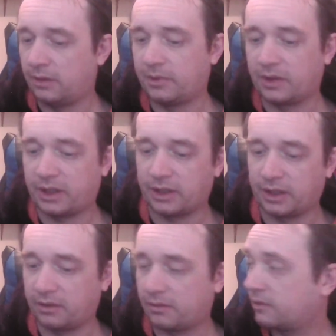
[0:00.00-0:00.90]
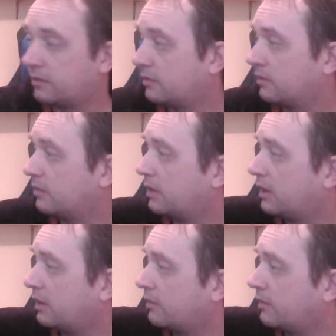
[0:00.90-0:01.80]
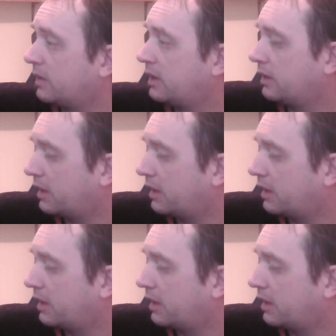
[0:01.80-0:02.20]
put that there out the way.